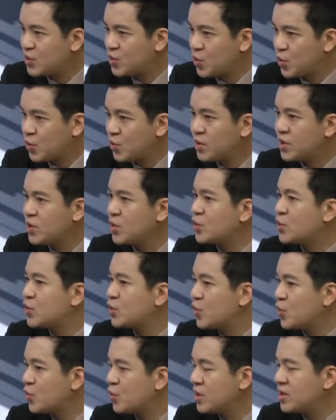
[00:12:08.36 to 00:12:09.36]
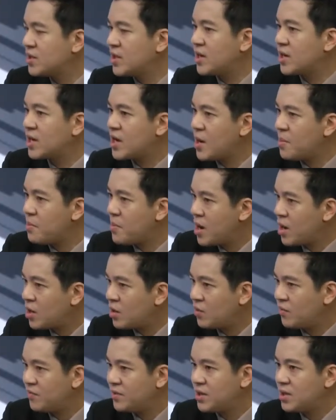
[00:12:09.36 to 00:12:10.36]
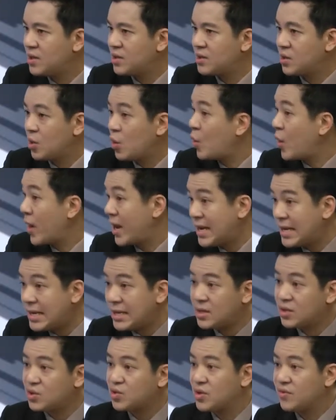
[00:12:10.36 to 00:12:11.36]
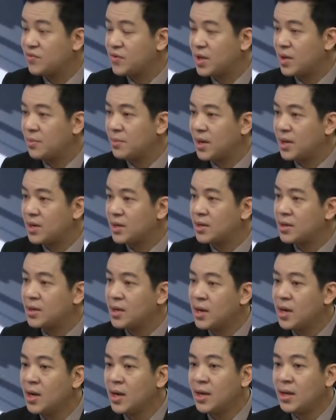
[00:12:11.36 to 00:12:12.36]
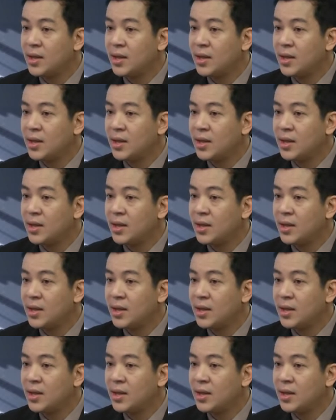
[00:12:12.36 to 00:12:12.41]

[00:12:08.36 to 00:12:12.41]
story or stories that come out of the industry, or any industry for that yeah, matter, yeah.